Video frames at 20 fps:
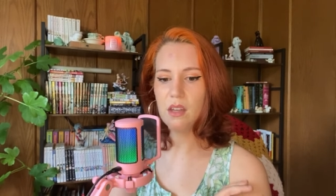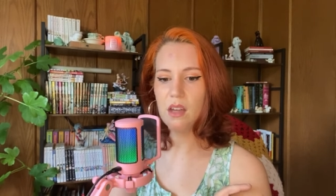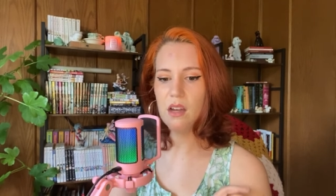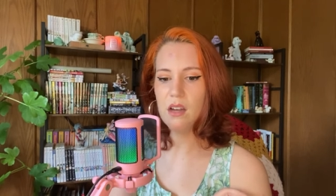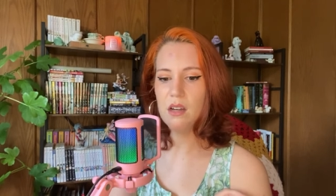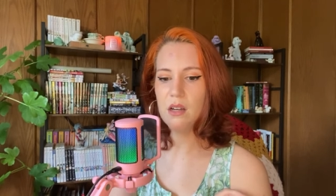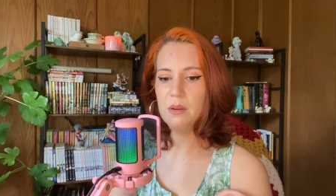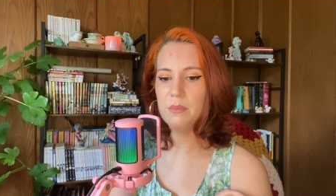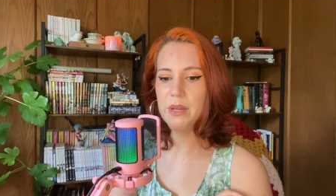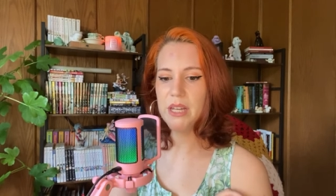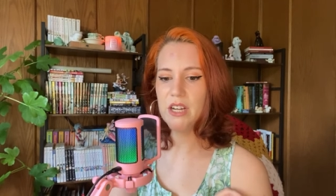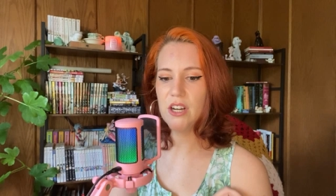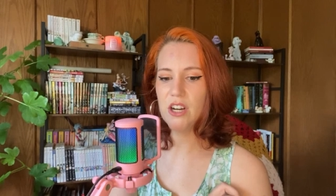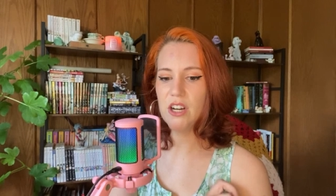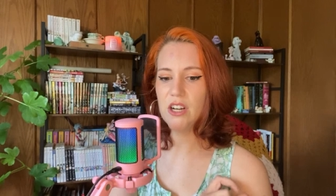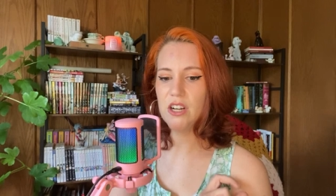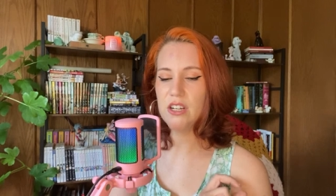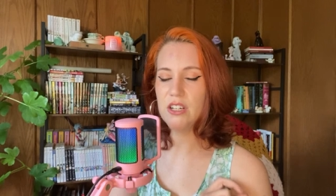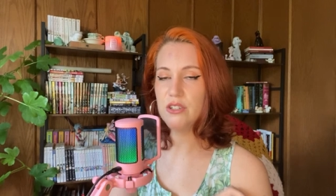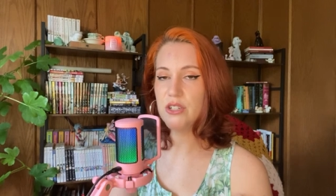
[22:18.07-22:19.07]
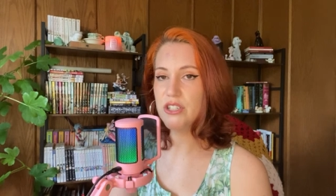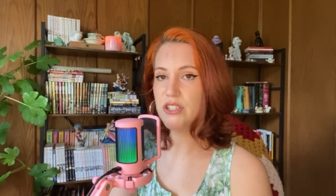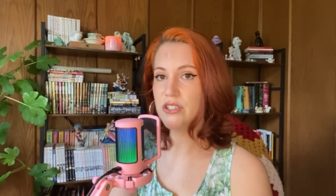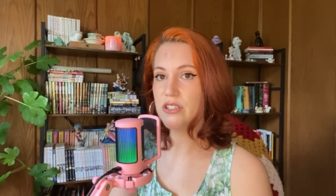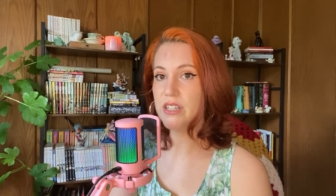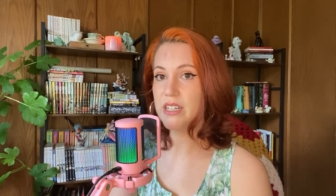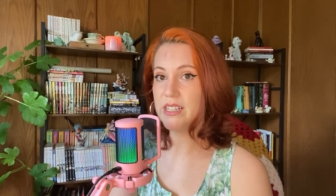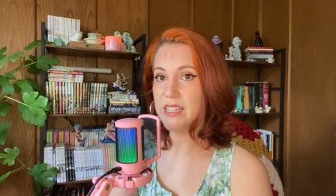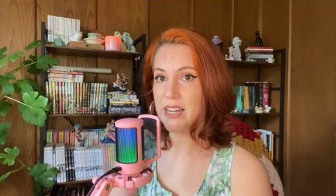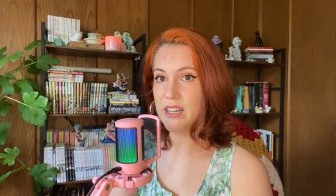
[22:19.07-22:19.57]
um, and her
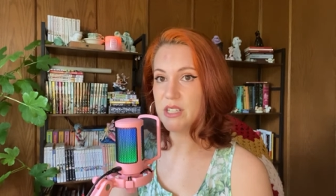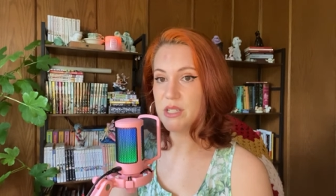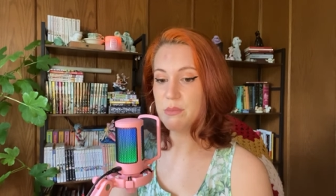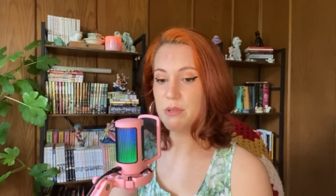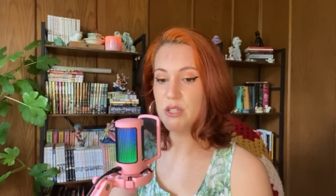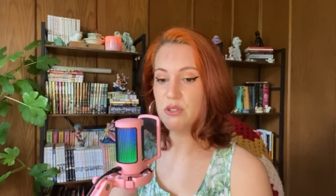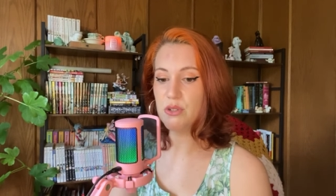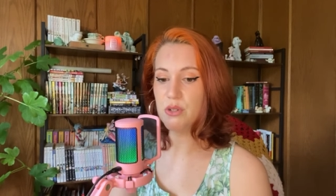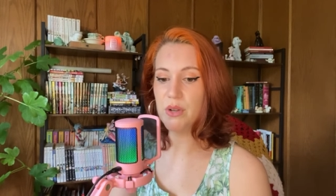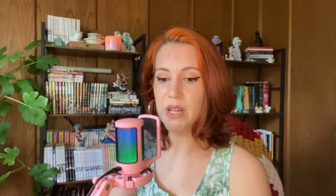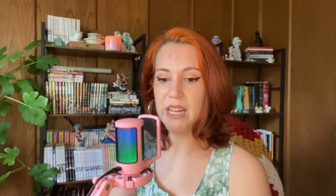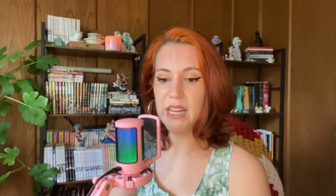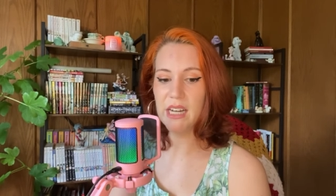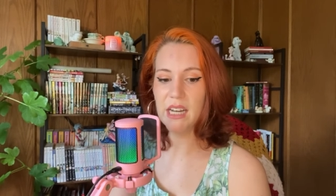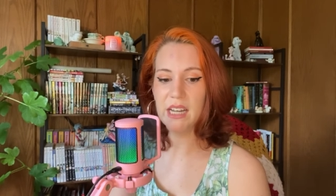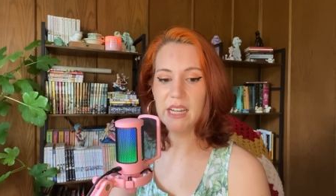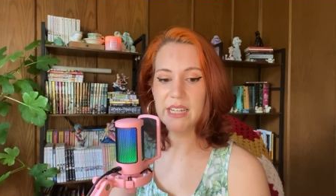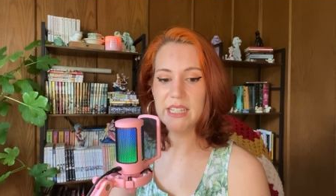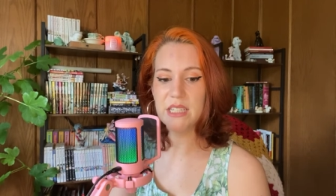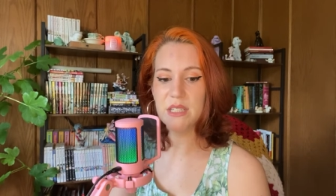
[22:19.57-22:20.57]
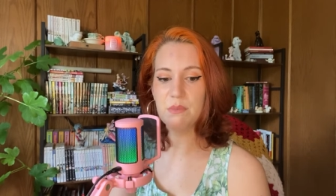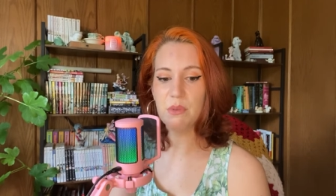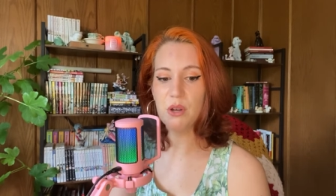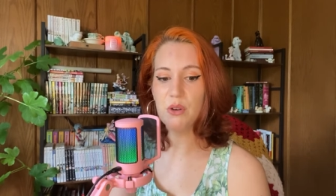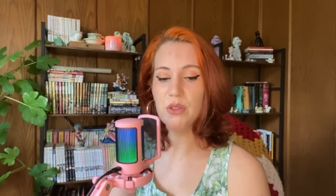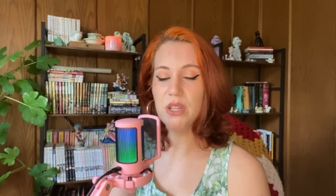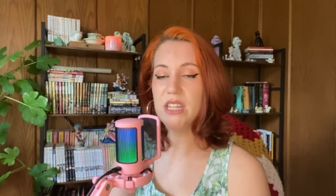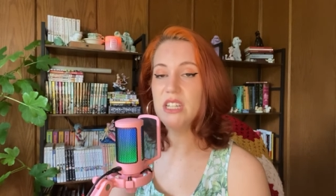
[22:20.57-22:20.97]
initial announcement drew headlines both